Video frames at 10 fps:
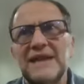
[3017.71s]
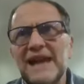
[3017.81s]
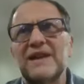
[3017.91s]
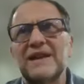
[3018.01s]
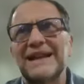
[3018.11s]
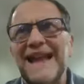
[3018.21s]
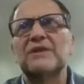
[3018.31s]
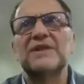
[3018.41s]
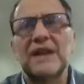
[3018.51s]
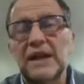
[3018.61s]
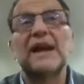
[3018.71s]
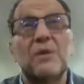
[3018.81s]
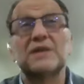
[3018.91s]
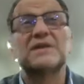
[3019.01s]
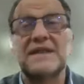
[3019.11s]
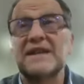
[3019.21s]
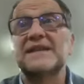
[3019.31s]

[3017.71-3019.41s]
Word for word: David, loud and clear, what does it